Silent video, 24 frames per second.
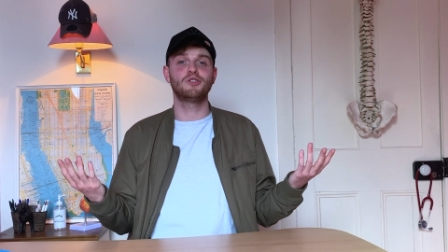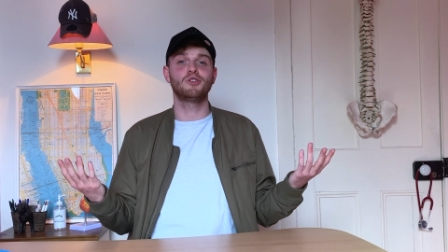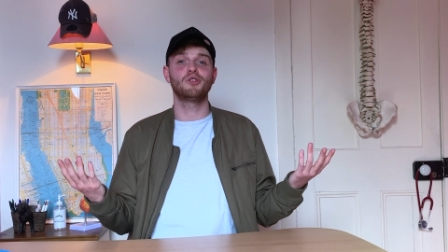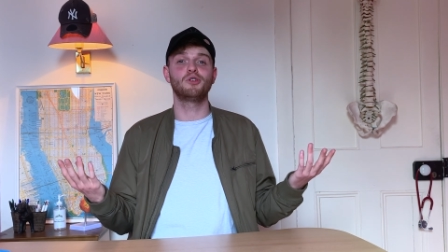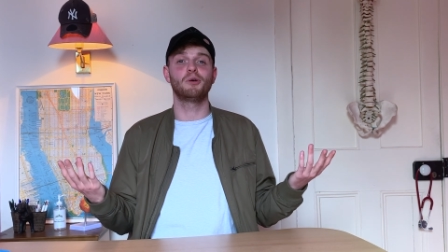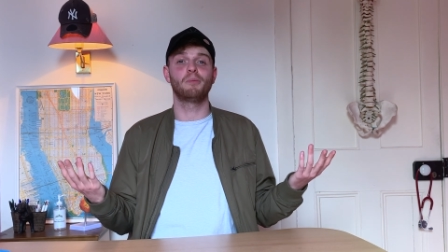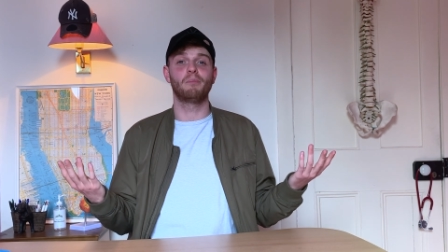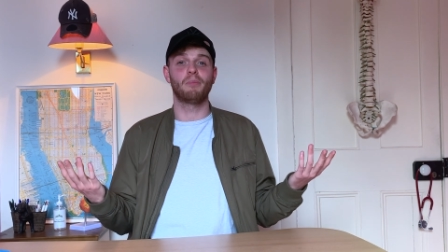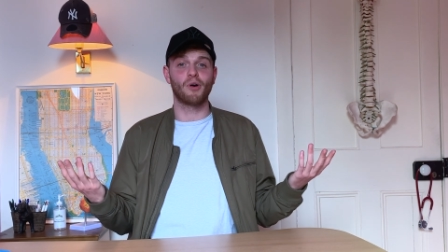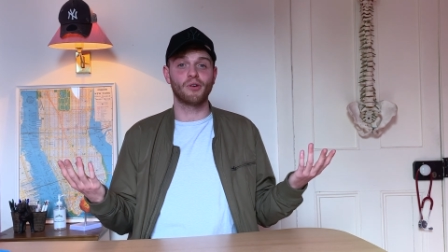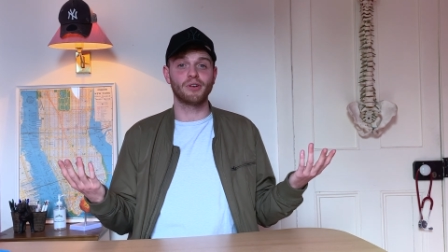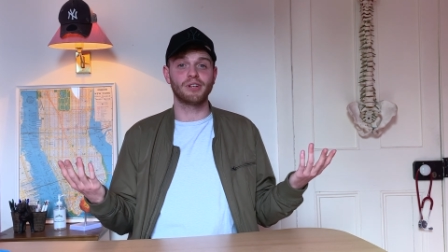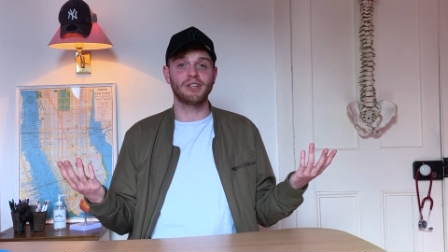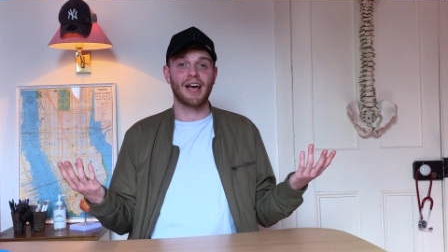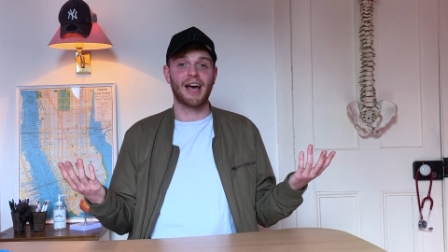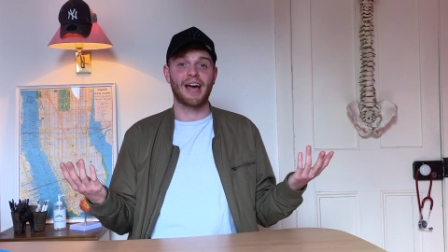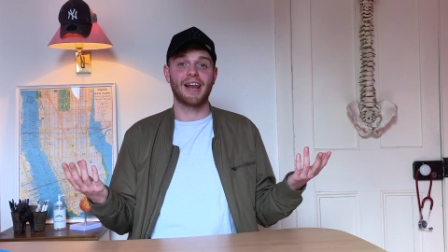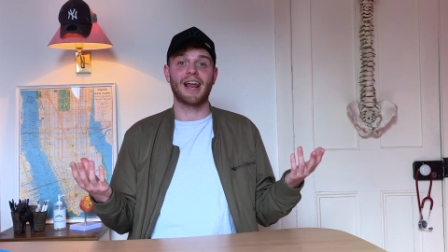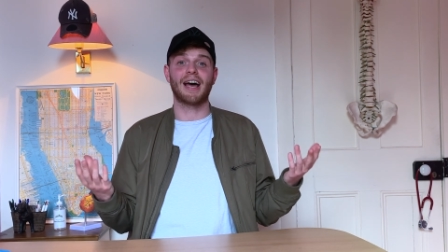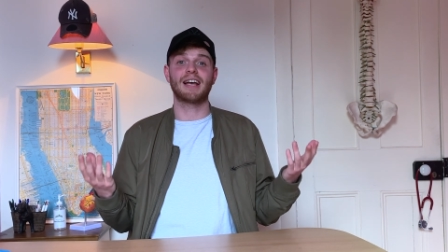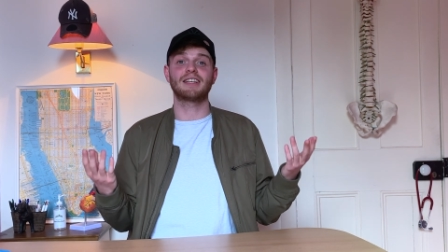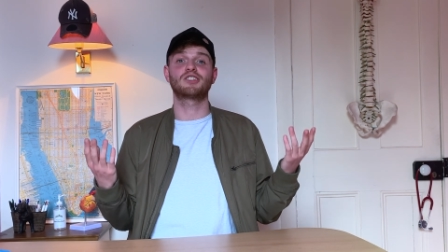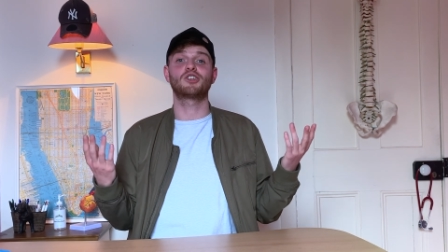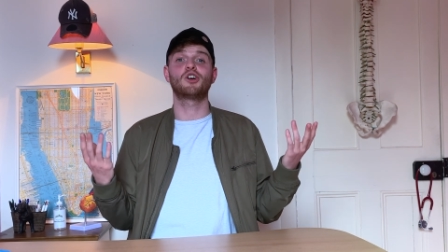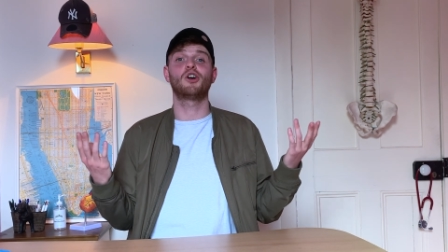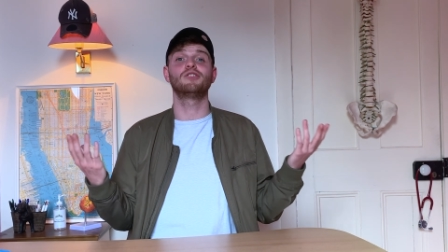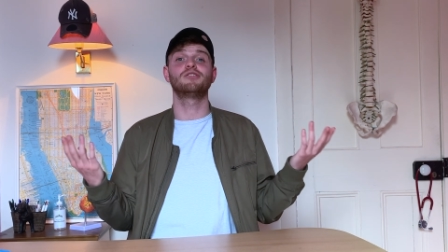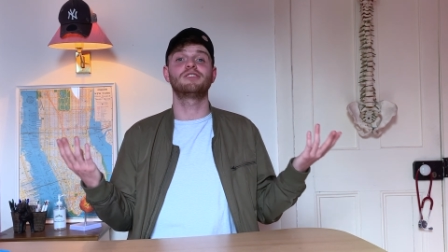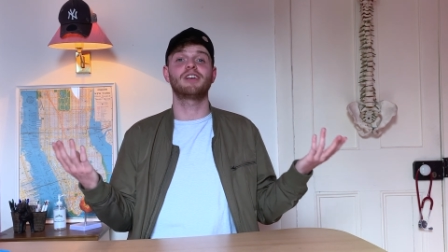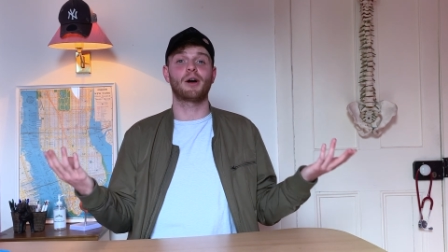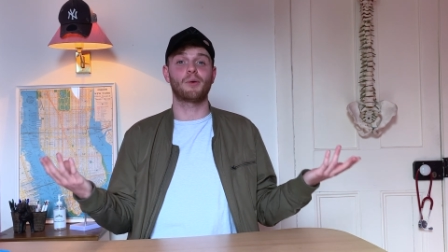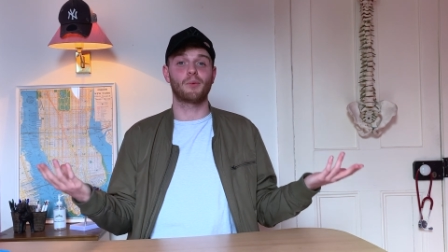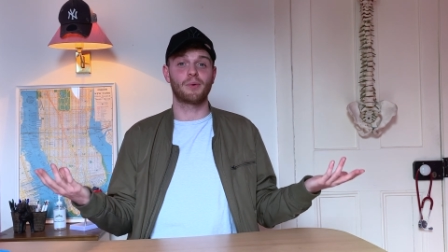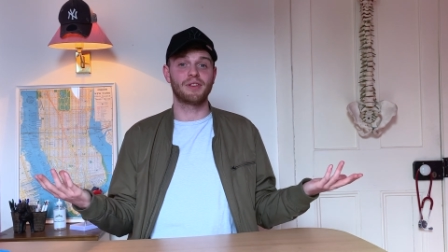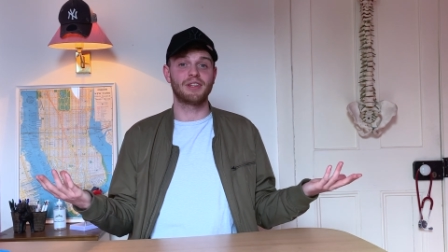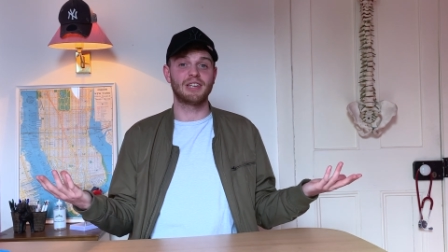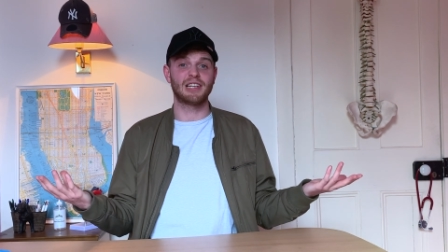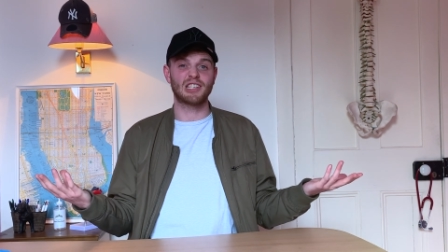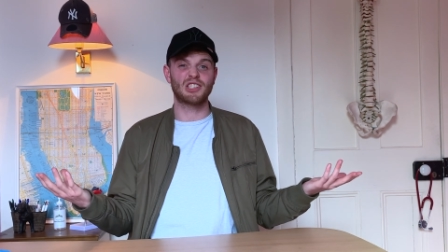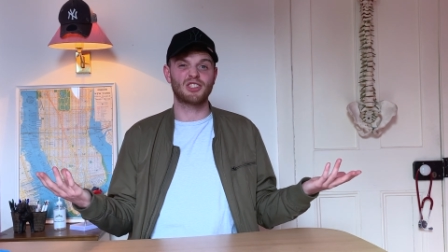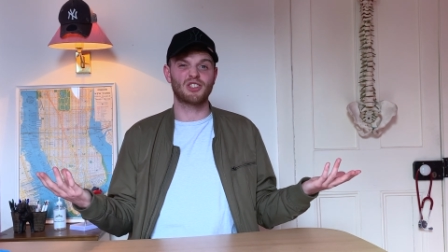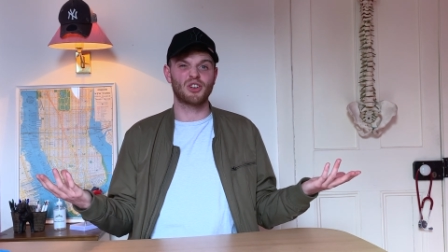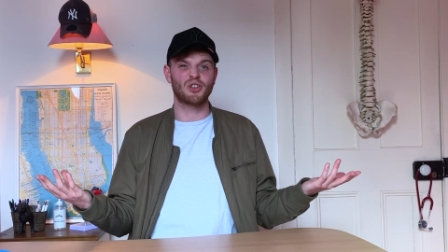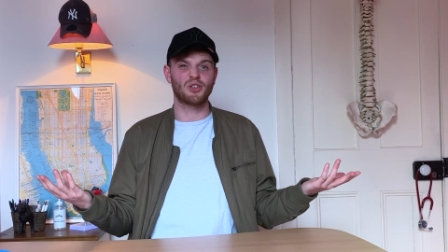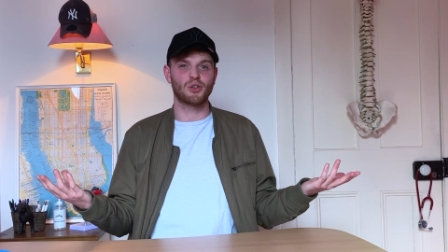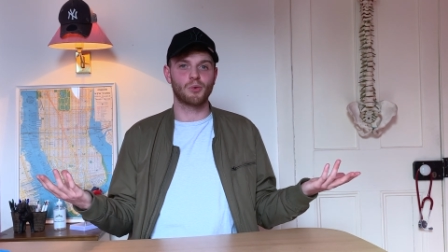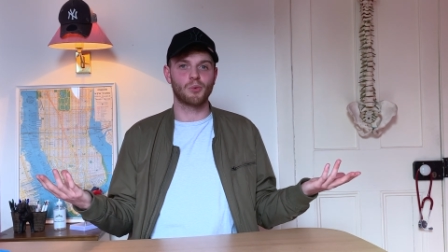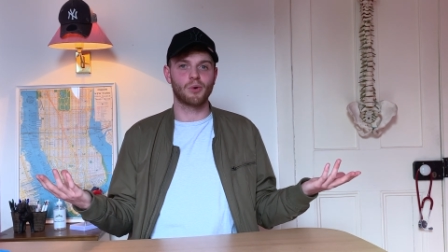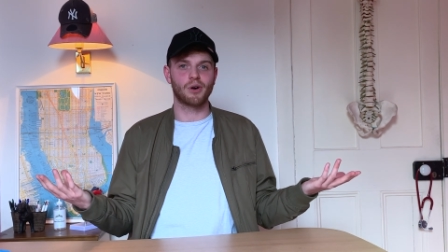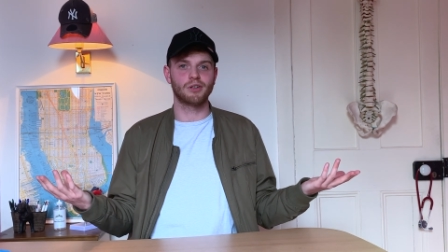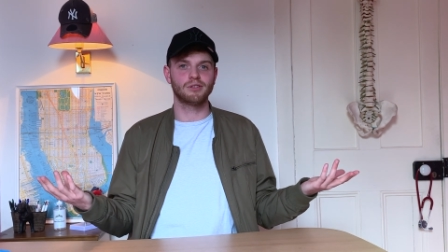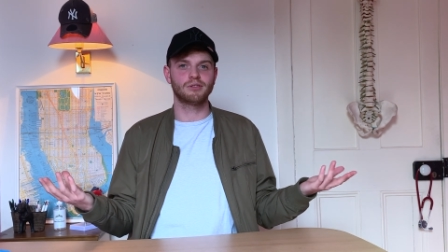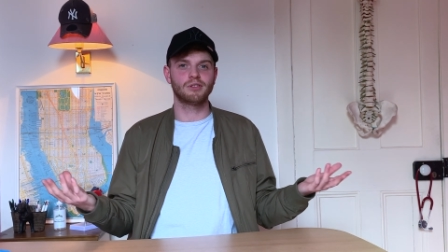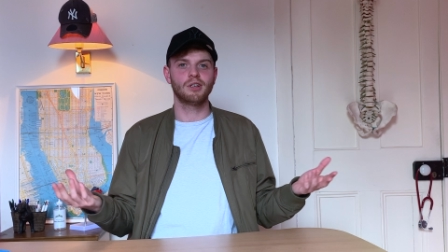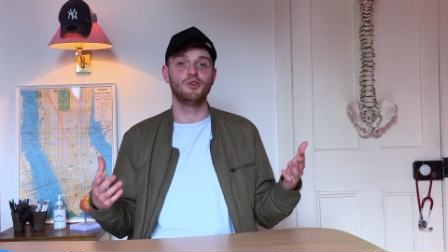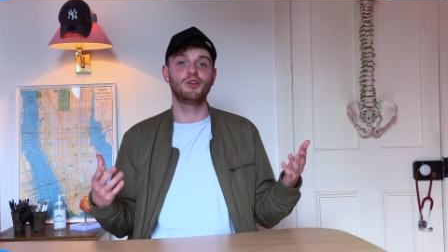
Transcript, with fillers: your body and has contact with the external world,